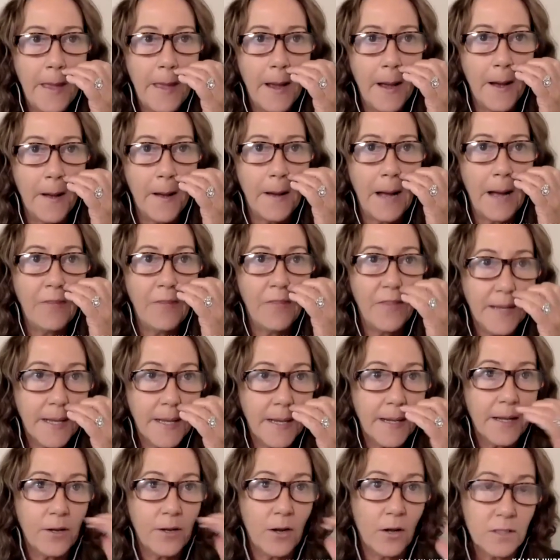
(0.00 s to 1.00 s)
I think
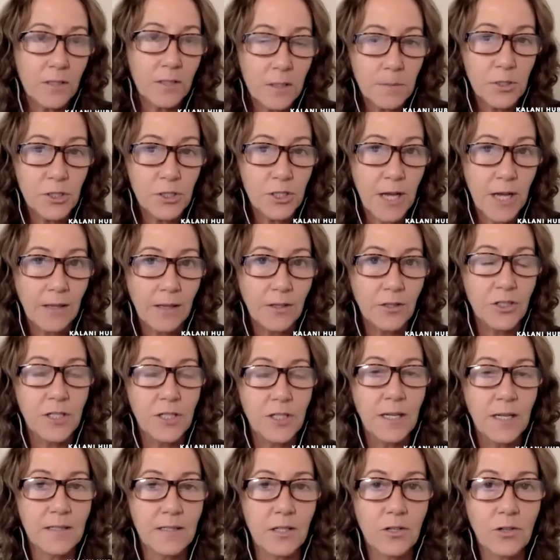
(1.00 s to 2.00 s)
it can also be
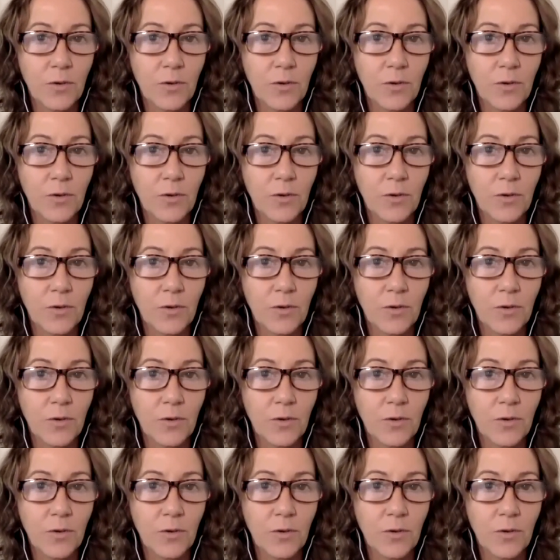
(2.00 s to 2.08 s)
challenging as a